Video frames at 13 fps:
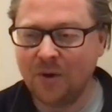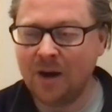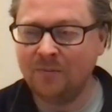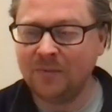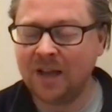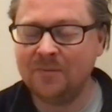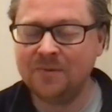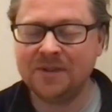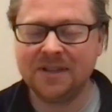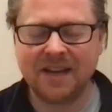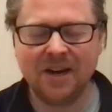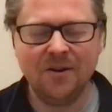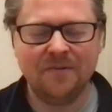um, it was
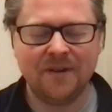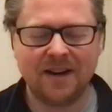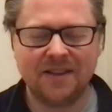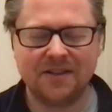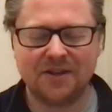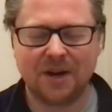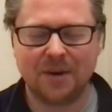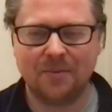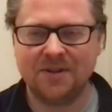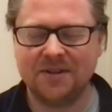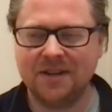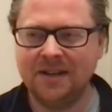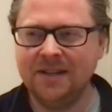terrifying at the time
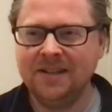because,